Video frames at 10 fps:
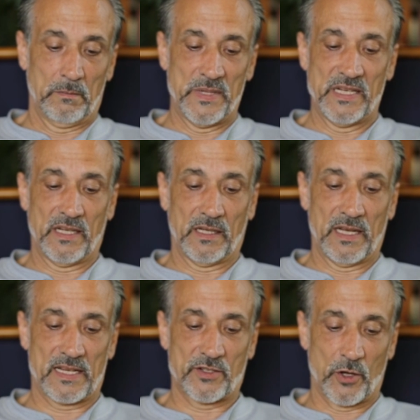being
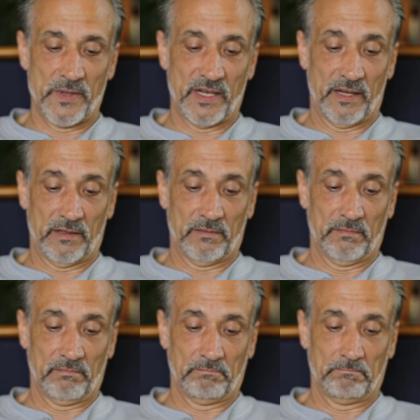exterminated,
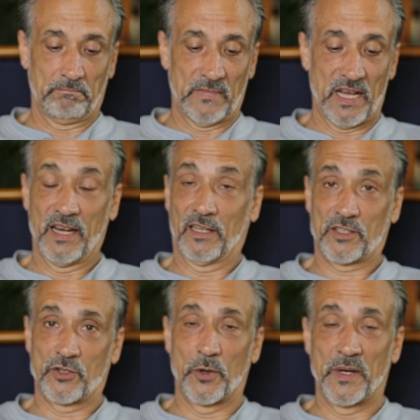an
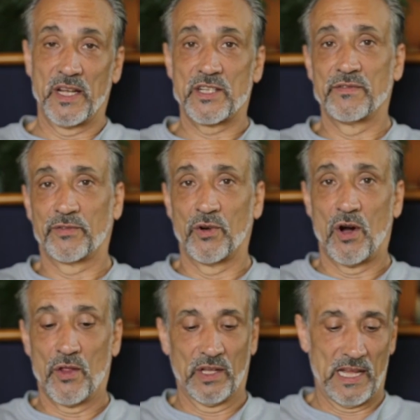extermination for
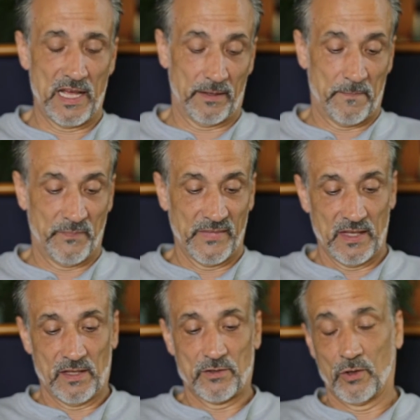all the land.
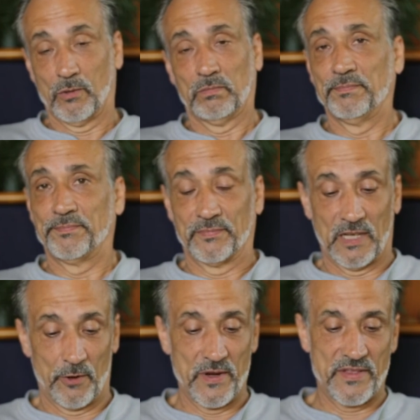So
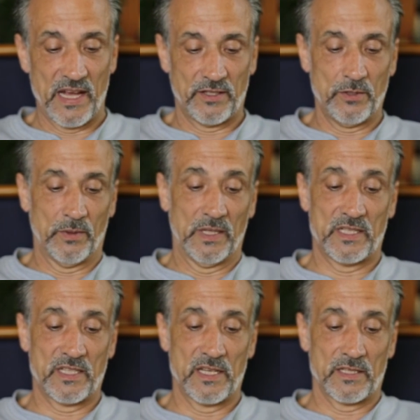I'll read that too.
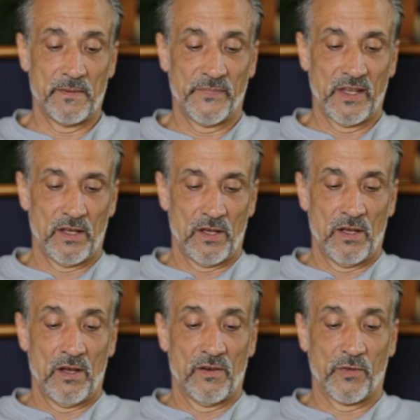It says,
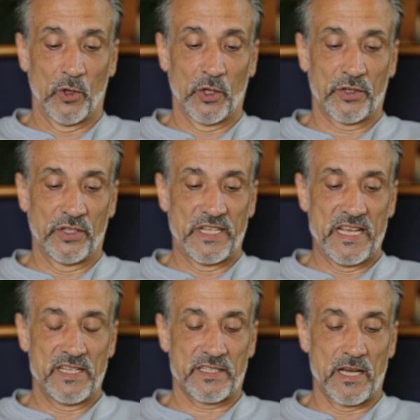for look, the
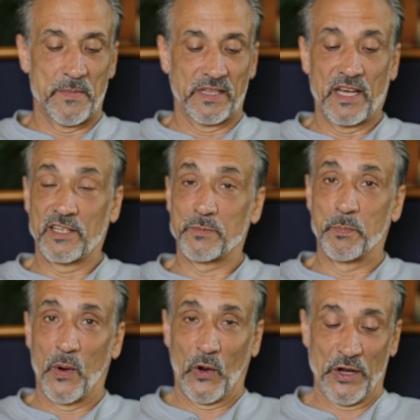day is coming that is
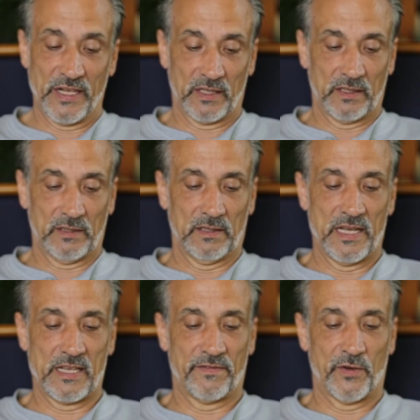burning
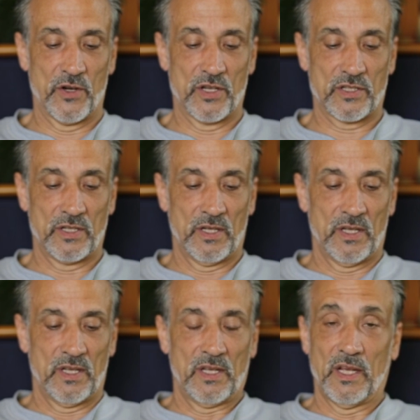like a furnace,
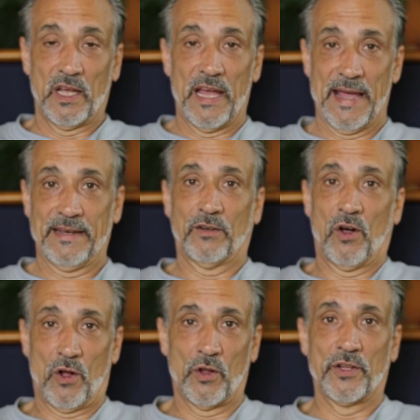and
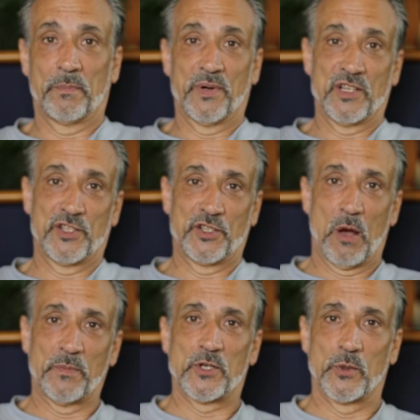all the
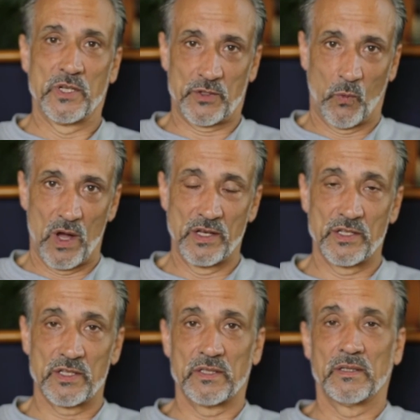presumptuous
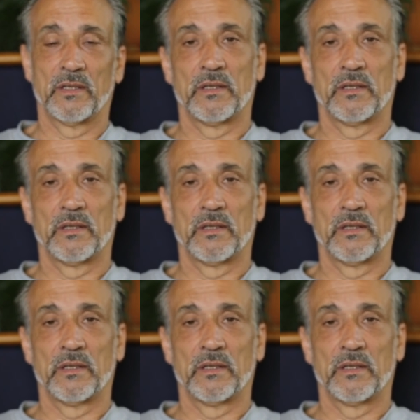ones,